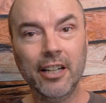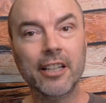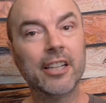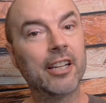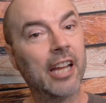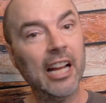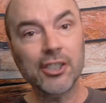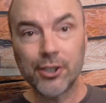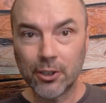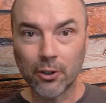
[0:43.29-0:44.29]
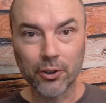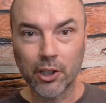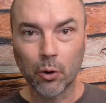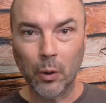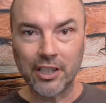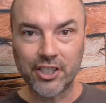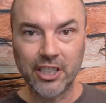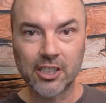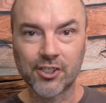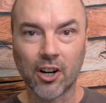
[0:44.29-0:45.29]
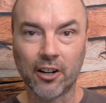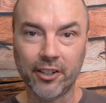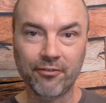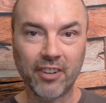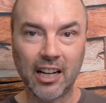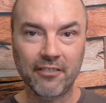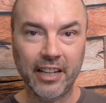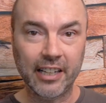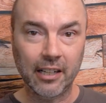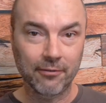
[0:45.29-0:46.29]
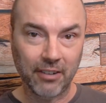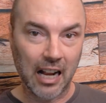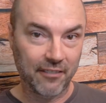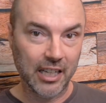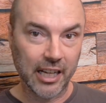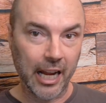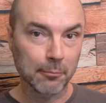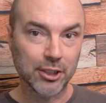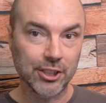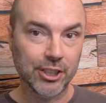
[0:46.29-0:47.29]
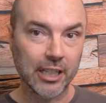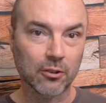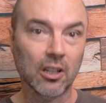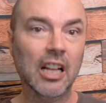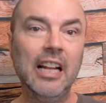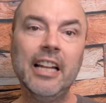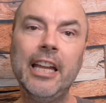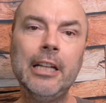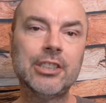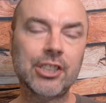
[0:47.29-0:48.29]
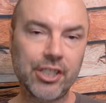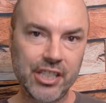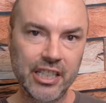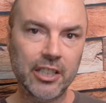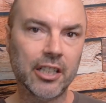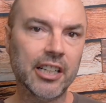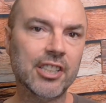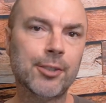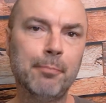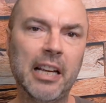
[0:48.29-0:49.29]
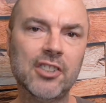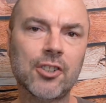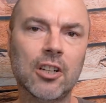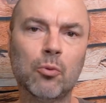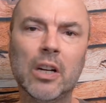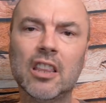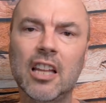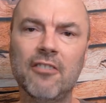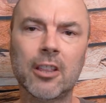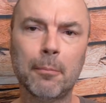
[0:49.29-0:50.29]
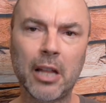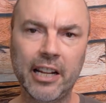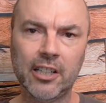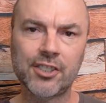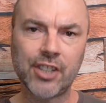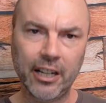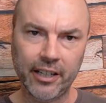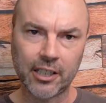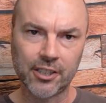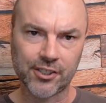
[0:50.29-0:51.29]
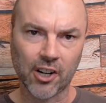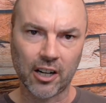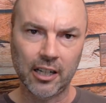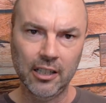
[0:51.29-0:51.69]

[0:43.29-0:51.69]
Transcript: In case you don't know what tiers are in 5e games in general, each tier is based on what level the player's characters are.